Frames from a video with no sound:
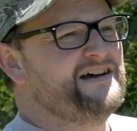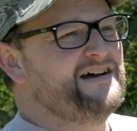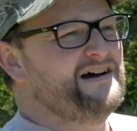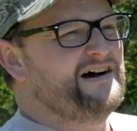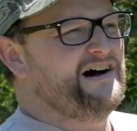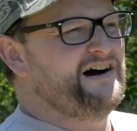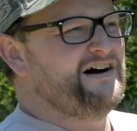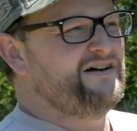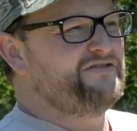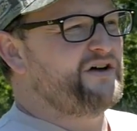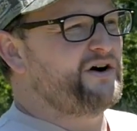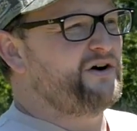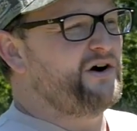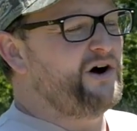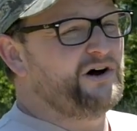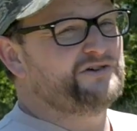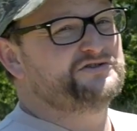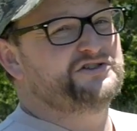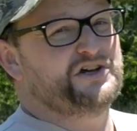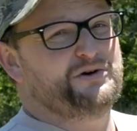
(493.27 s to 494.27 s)
uh, they're
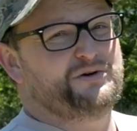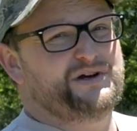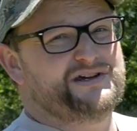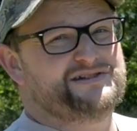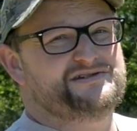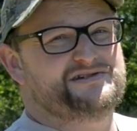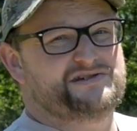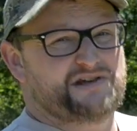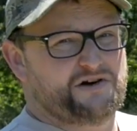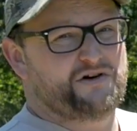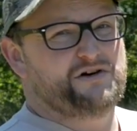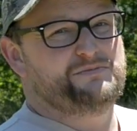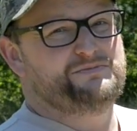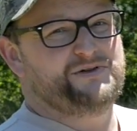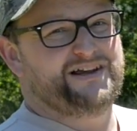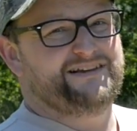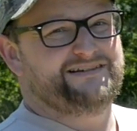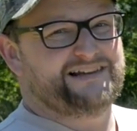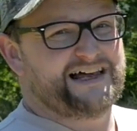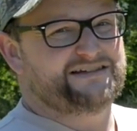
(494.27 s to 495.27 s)
also
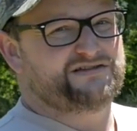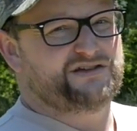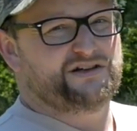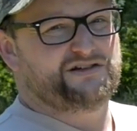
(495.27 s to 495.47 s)
considerably less